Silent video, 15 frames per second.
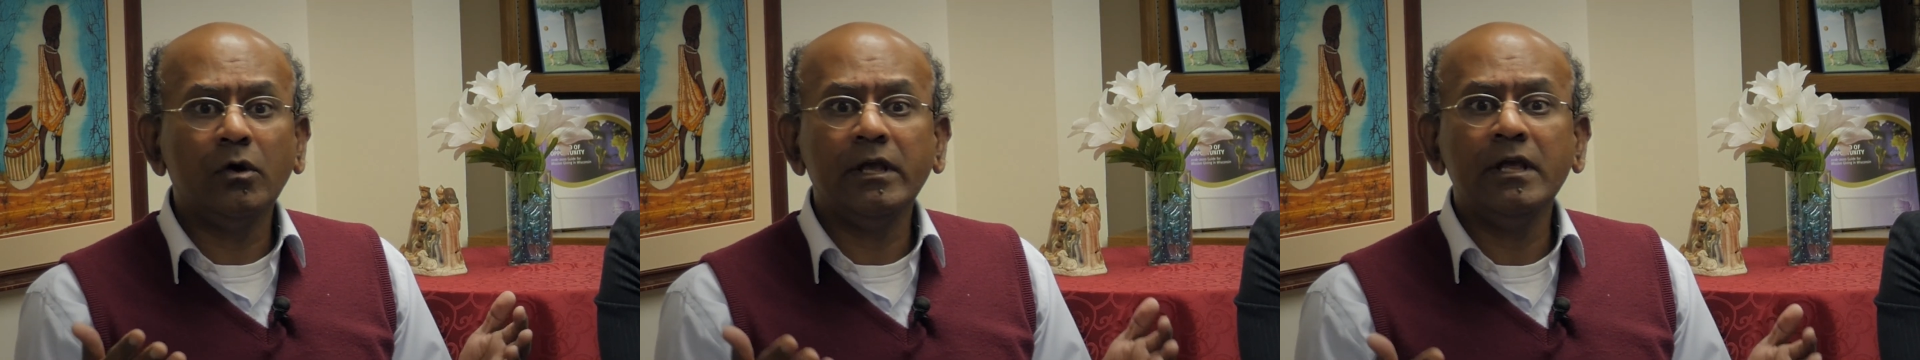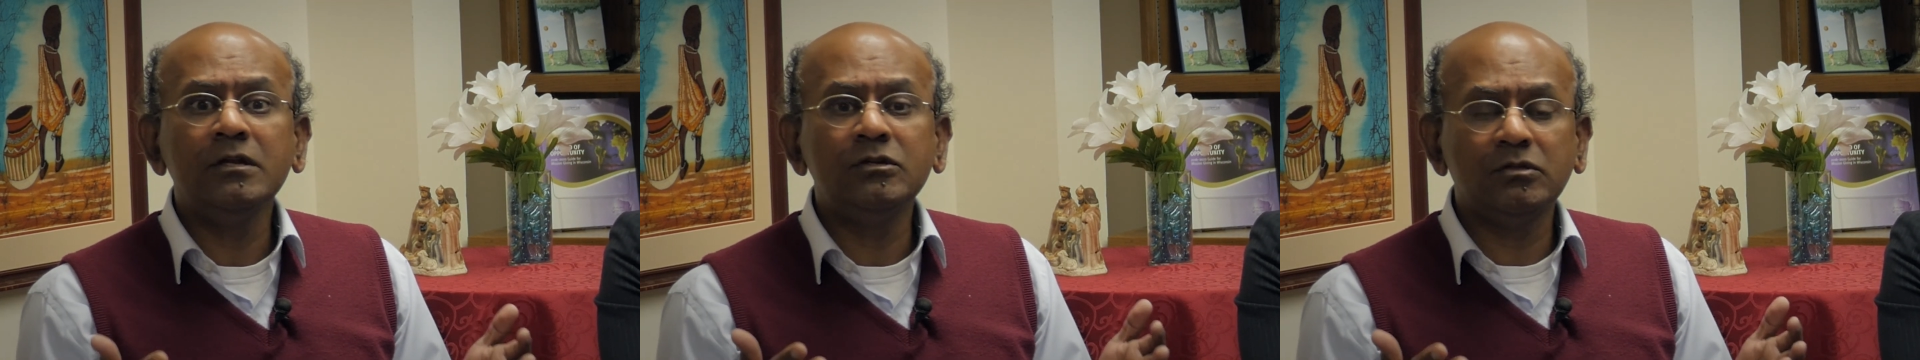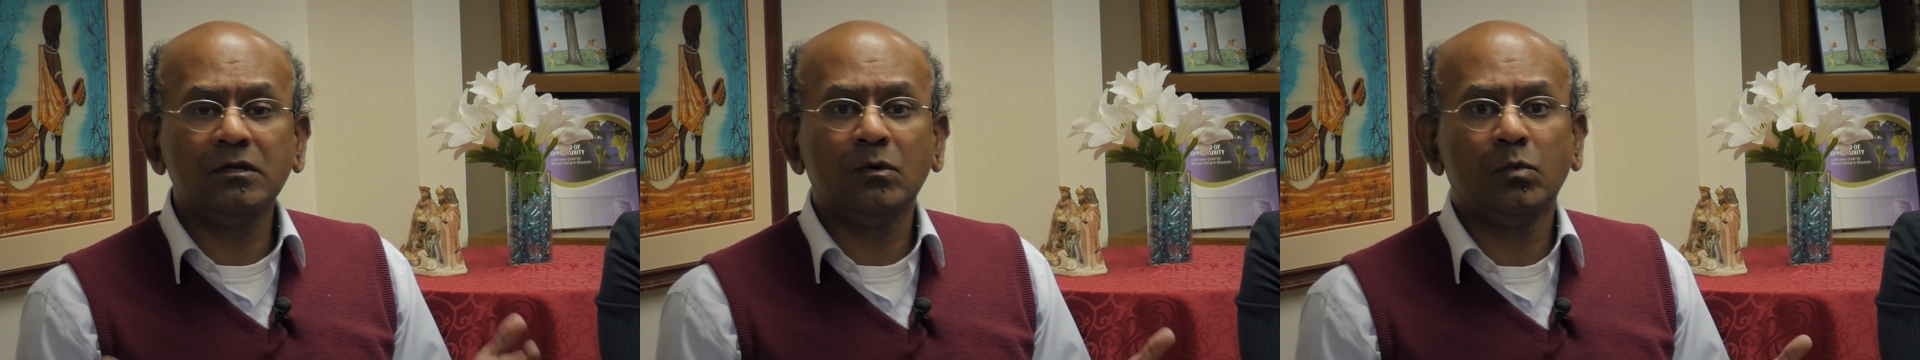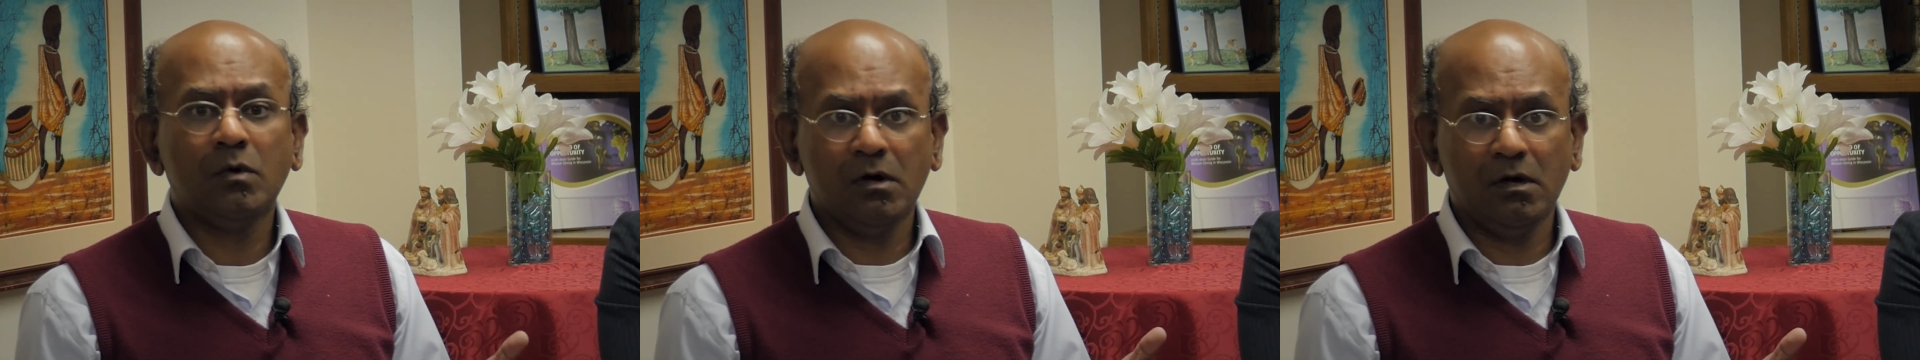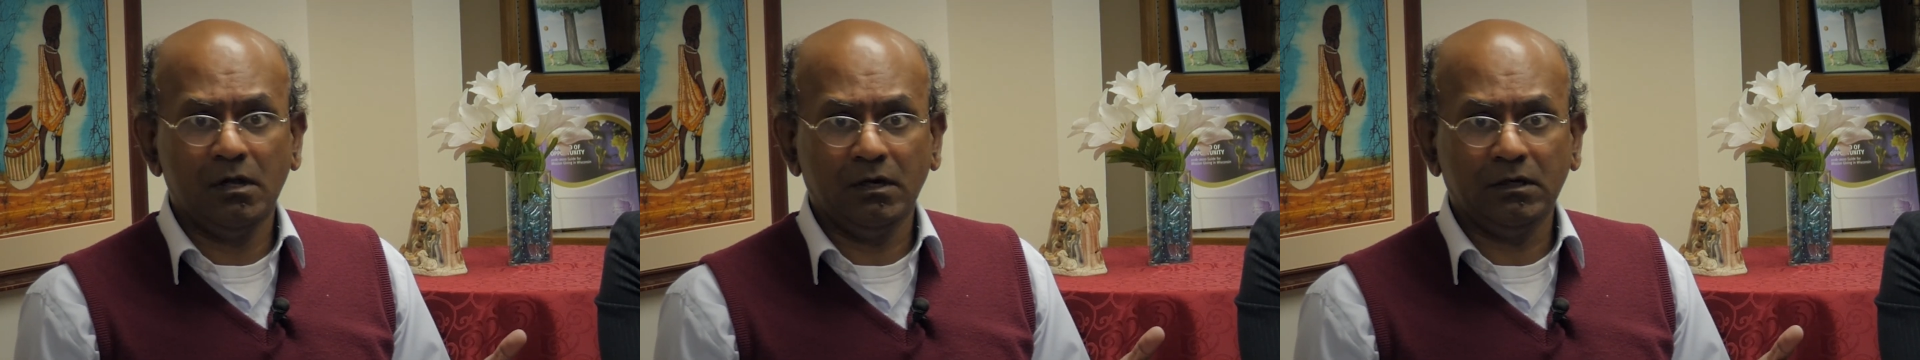into the
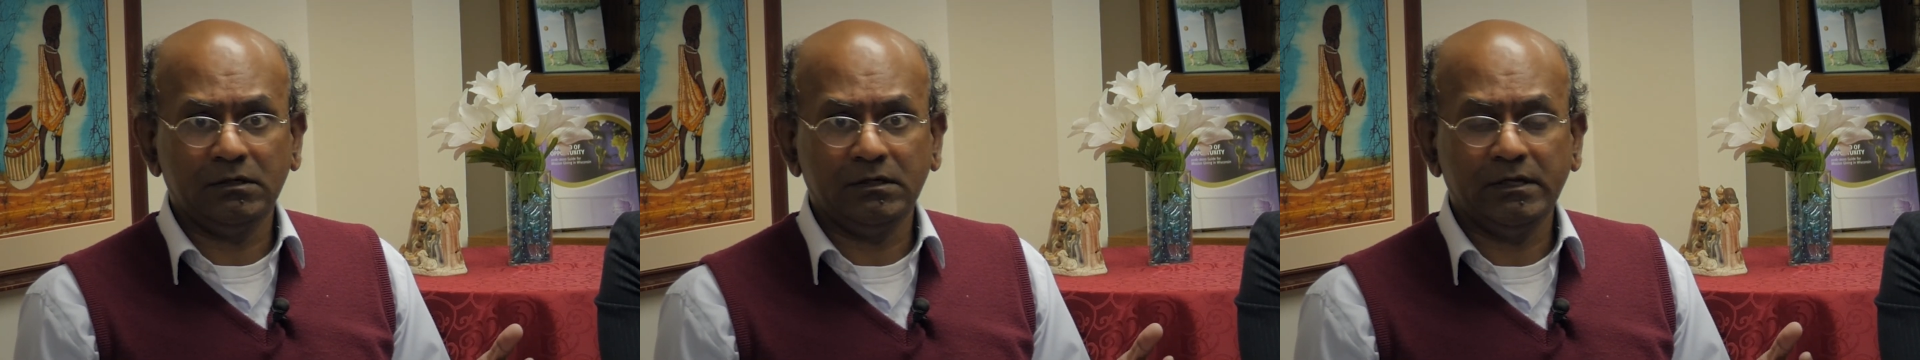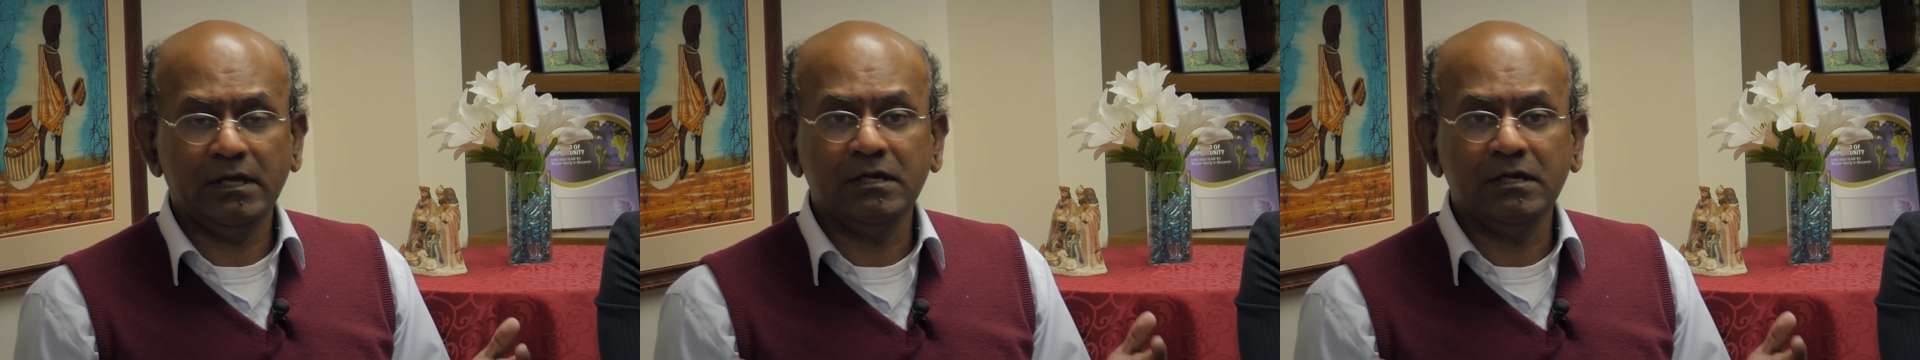world,